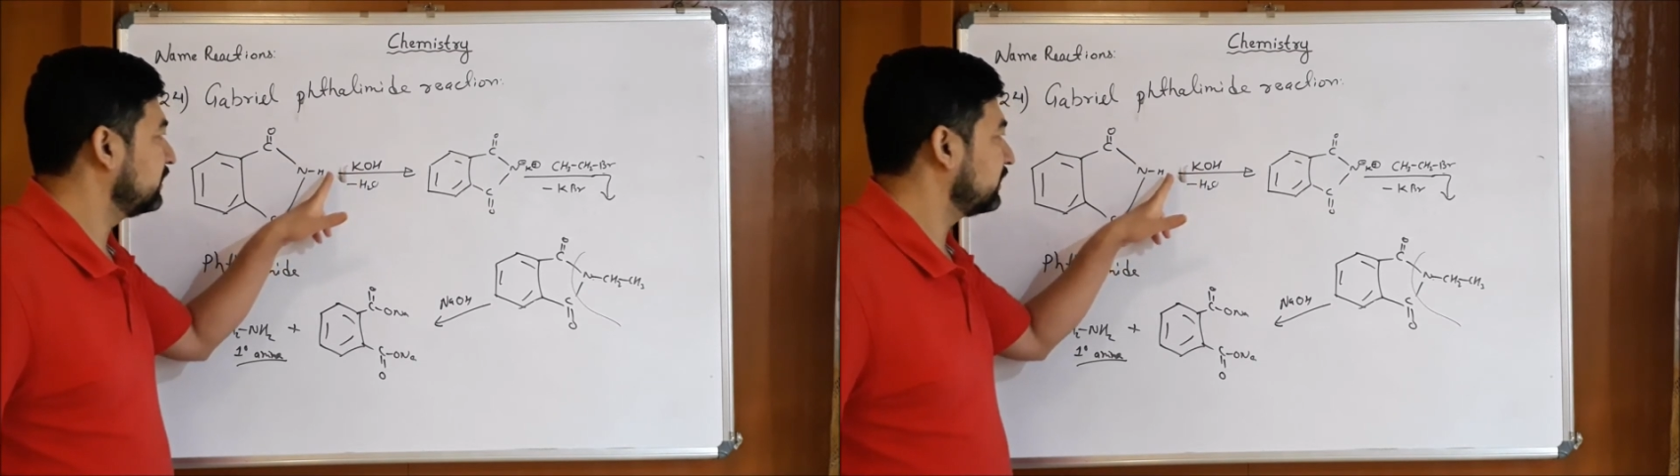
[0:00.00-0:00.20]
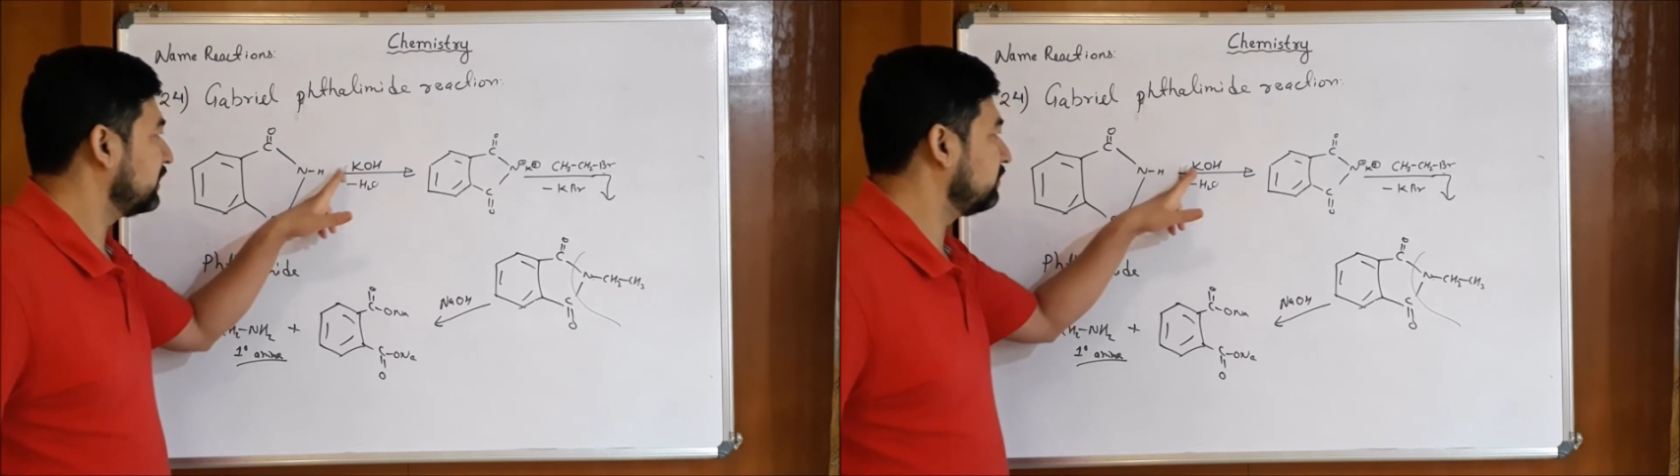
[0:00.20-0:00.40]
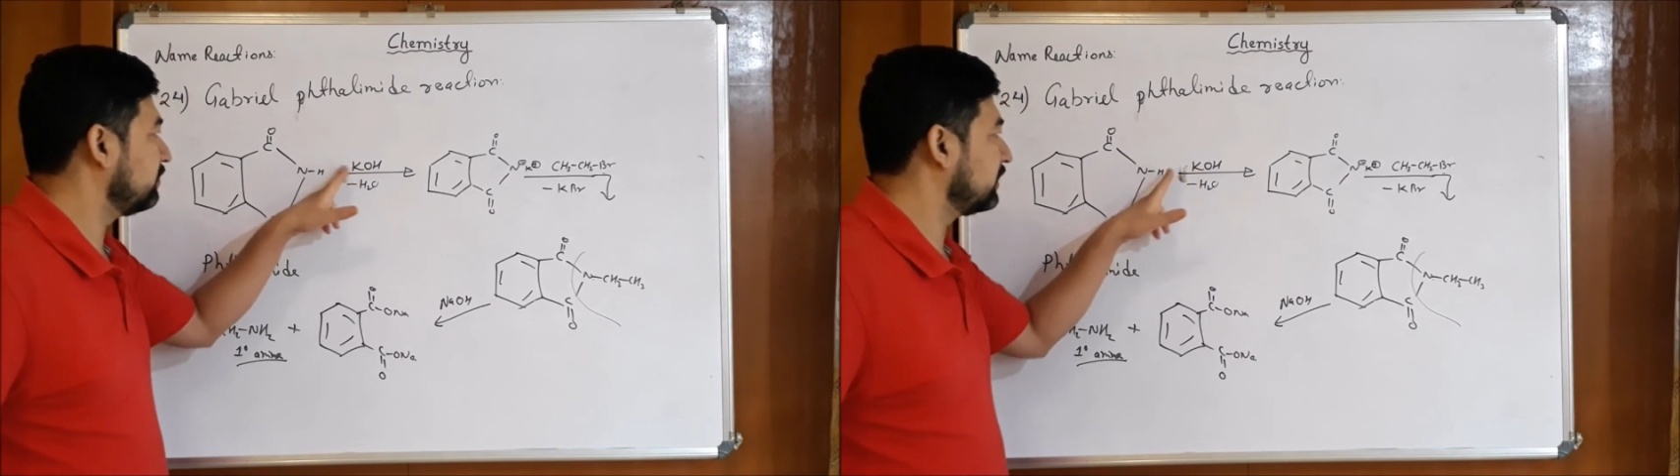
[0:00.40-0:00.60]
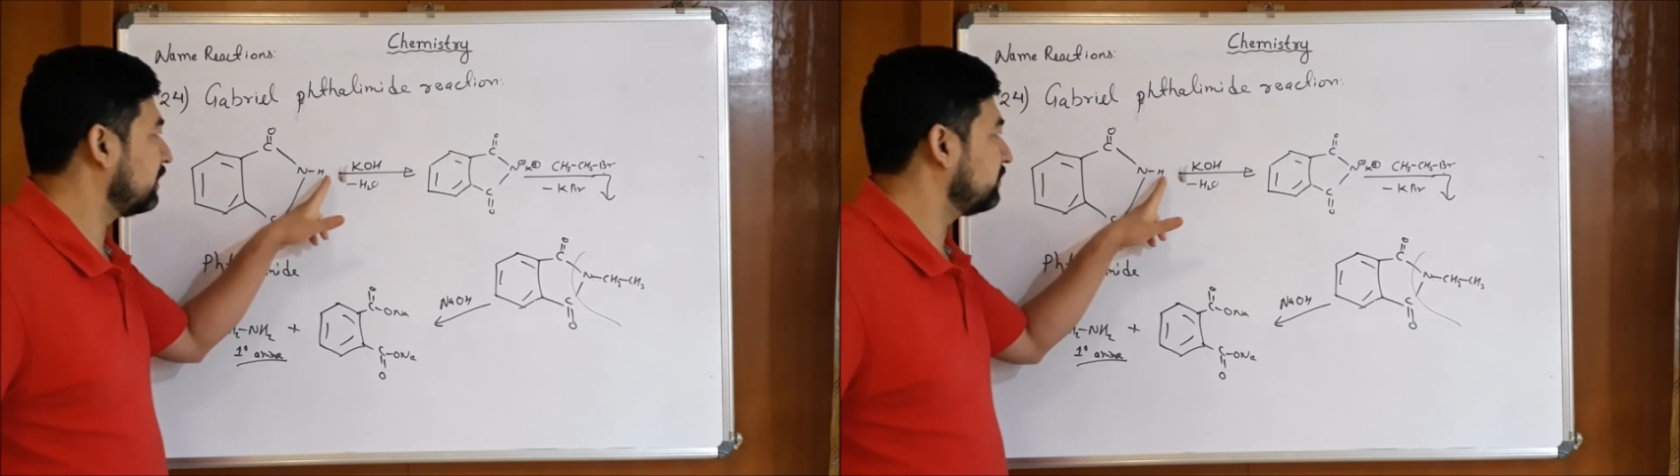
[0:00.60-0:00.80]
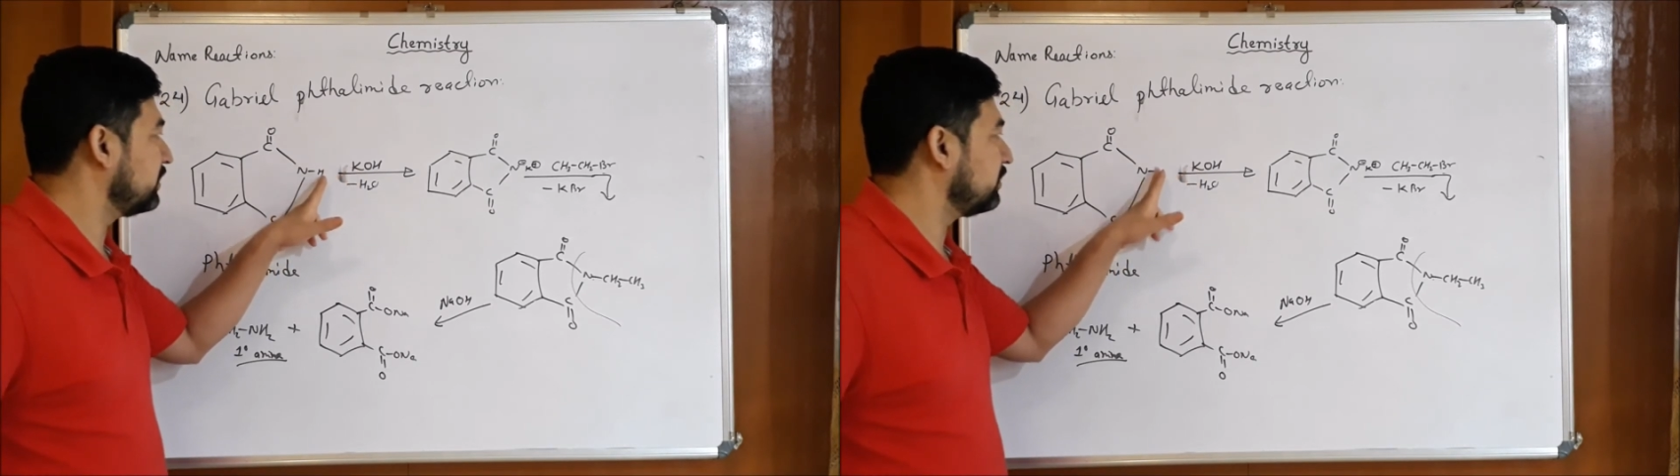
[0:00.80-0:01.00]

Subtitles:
K will come here,